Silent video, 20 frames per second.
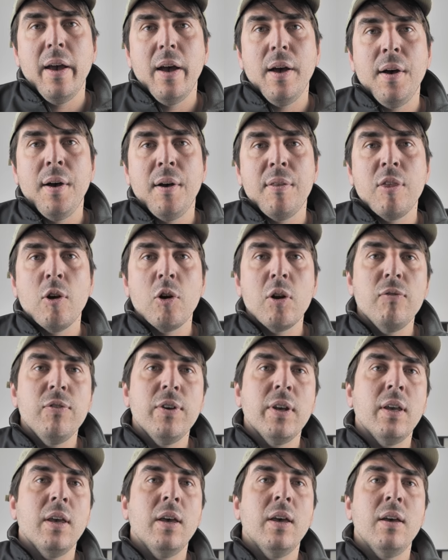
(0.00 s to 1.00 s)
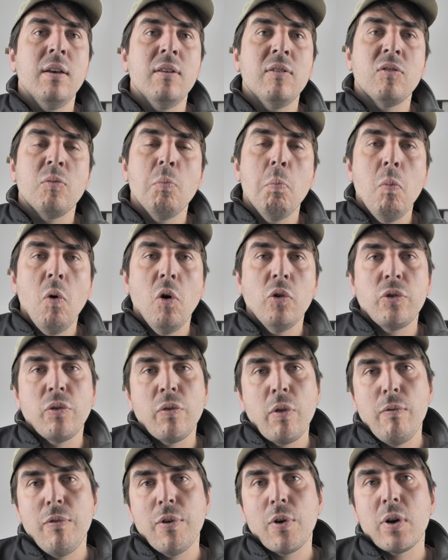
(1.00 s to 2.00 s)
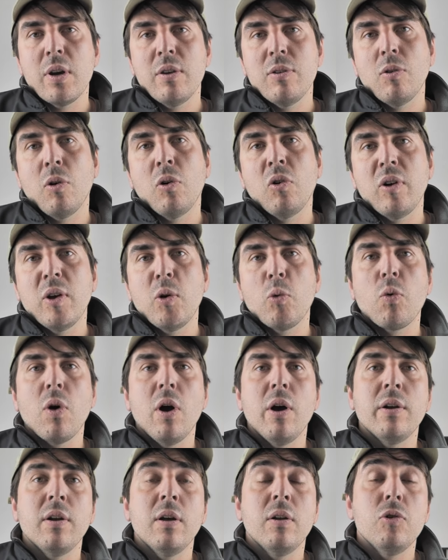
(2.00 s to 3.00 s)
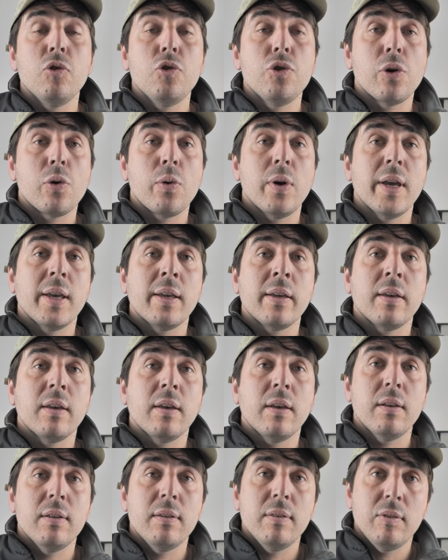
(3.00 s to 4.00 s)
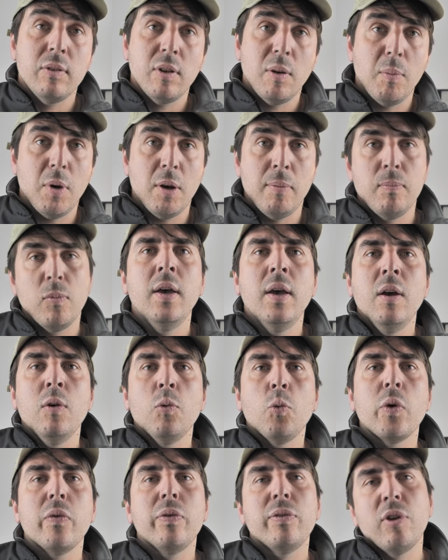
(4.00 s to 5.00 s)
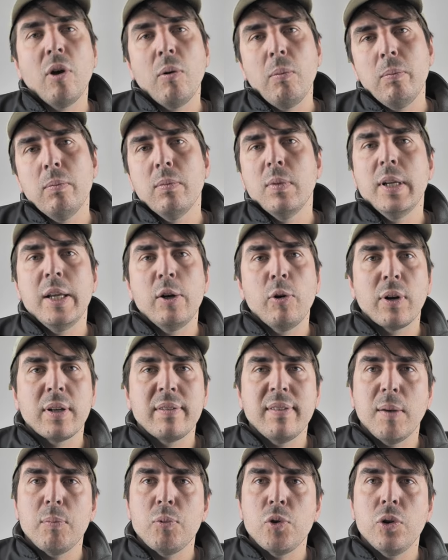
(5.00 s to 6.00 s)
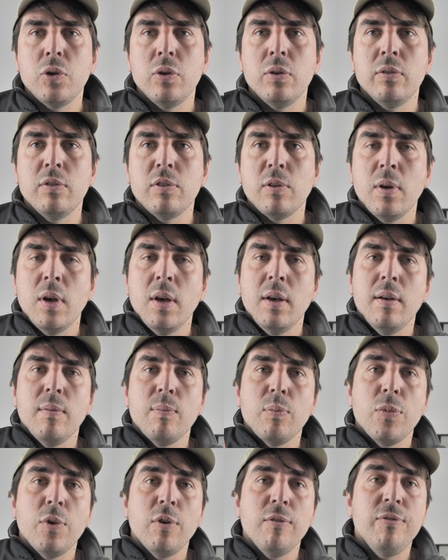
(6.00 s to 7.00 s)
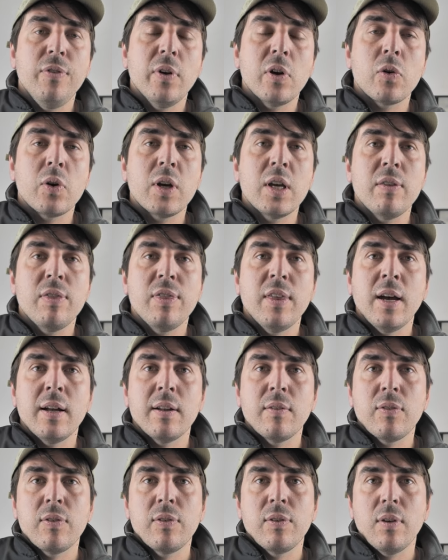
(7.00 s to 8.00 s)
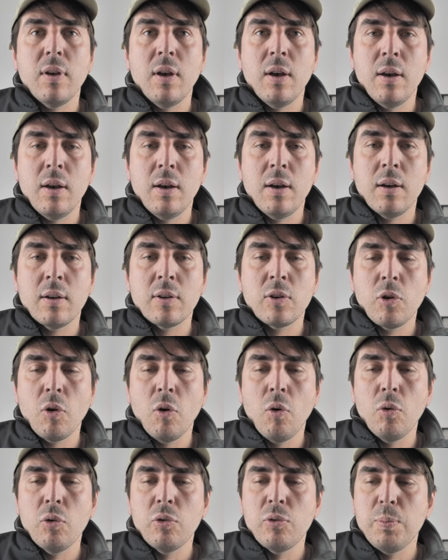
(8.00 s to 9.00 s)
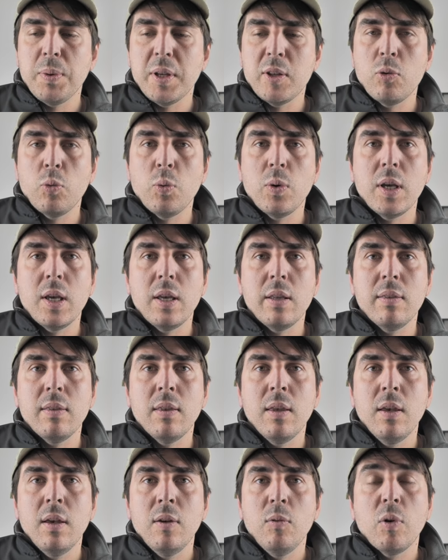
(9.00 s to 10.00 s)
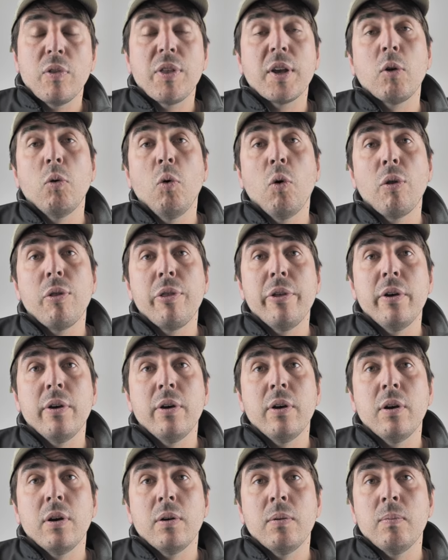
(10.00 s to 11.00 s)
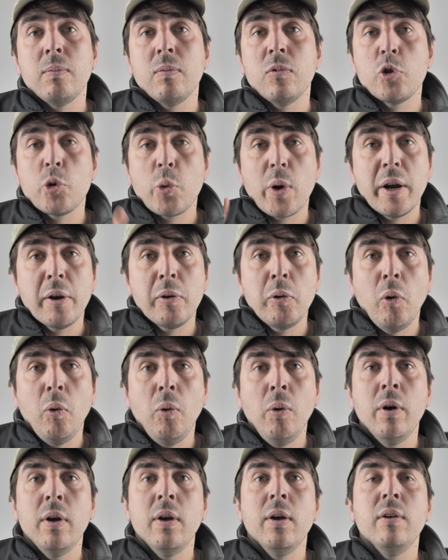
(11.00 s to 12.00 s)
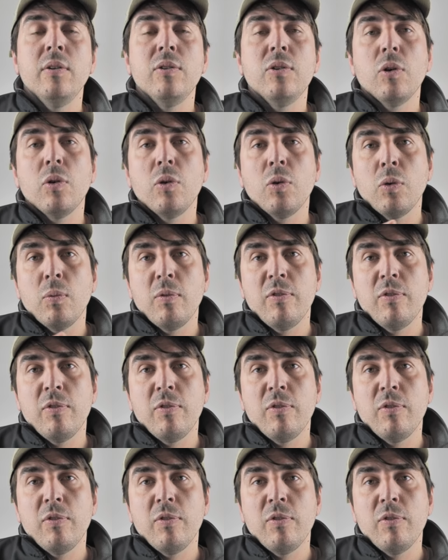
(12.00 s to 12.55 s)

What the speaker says: The only thing is, most of the ferries only run during summer. With some little exceptions, the ferry that goes between what they call the triangle, so